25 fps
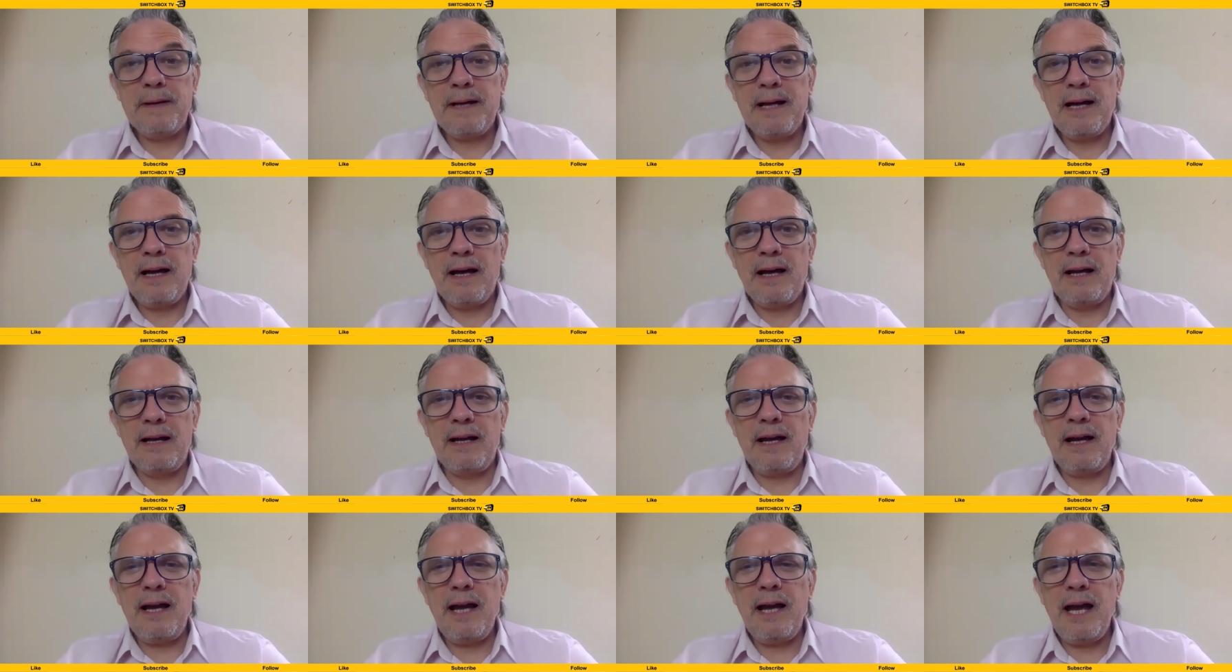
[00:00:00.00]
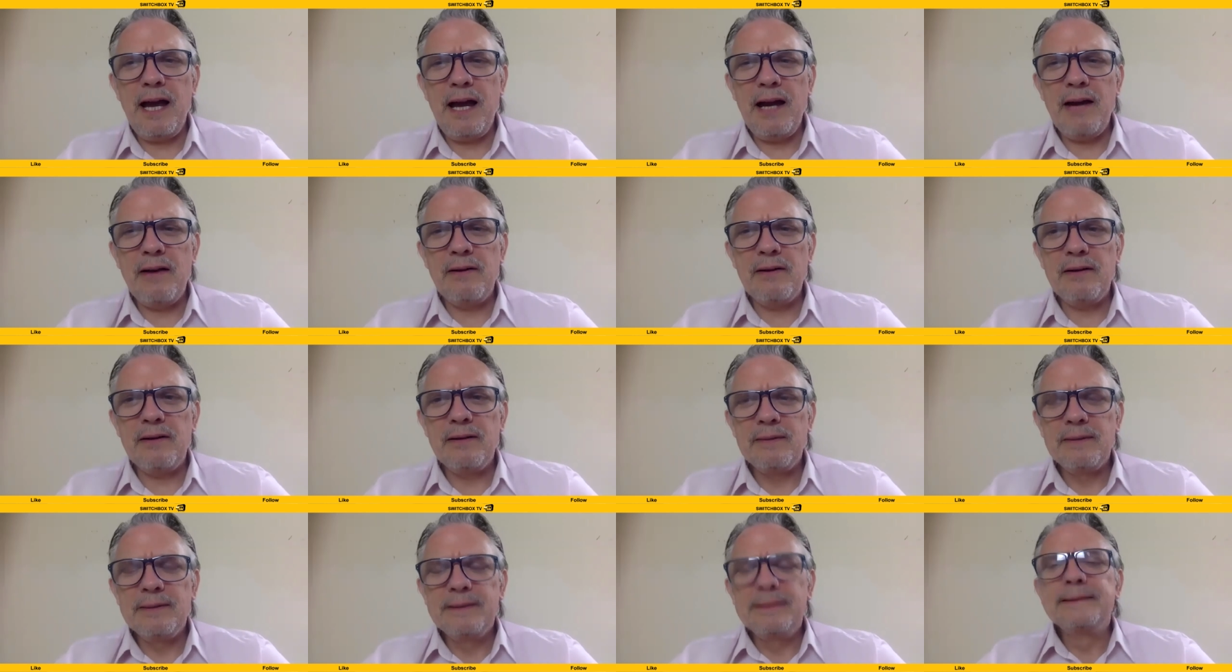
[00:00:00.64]
And a hair,
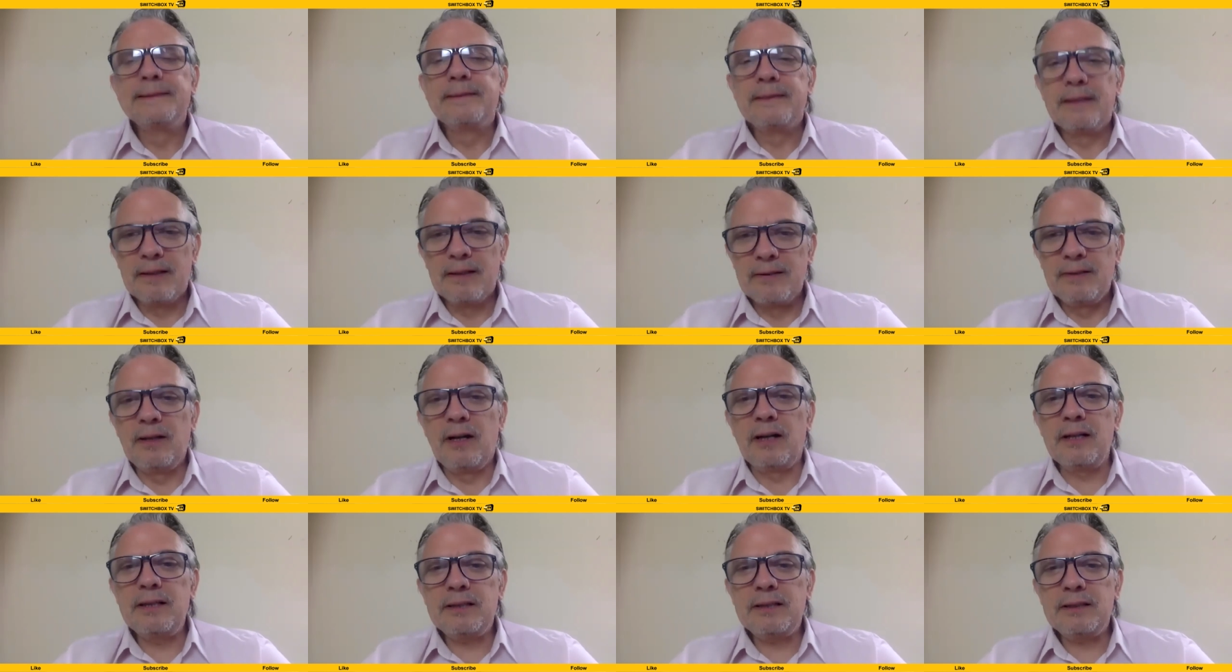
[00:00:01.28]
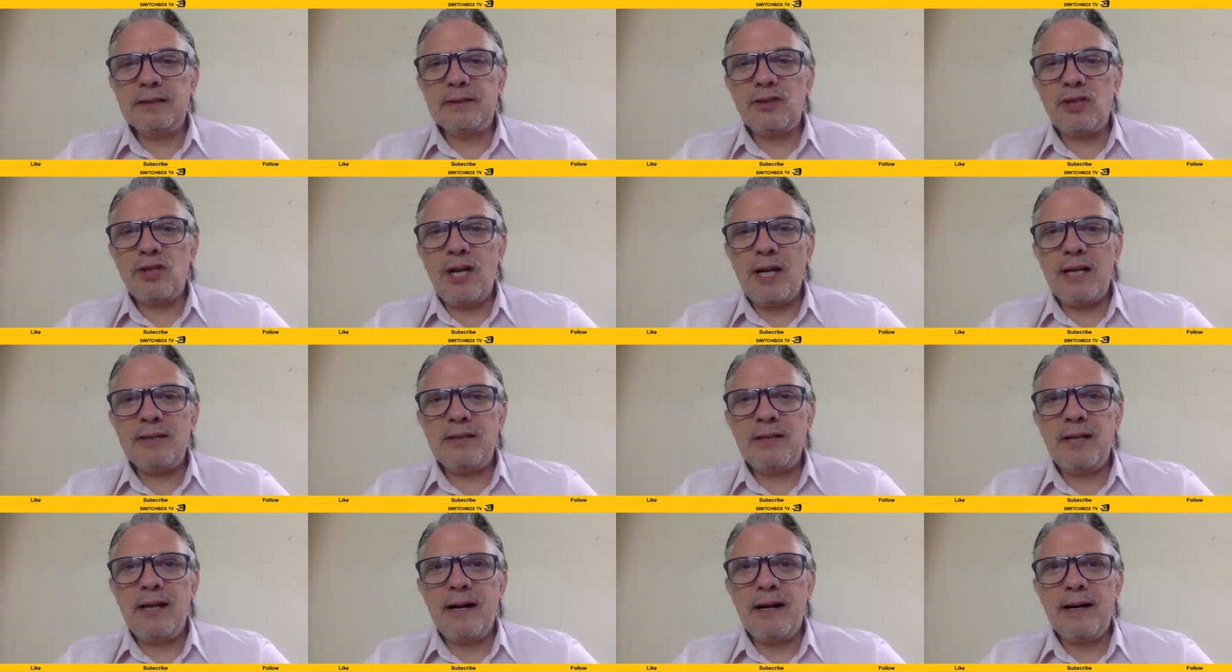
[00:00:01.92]
nice
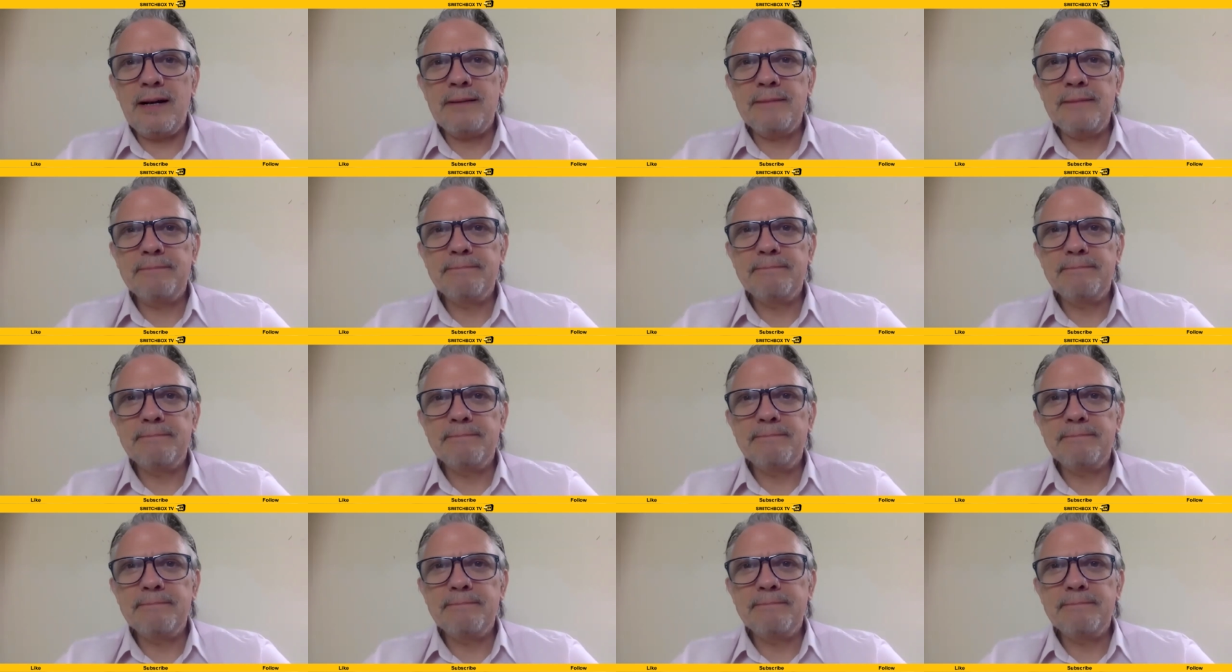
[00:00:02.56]
chest hair.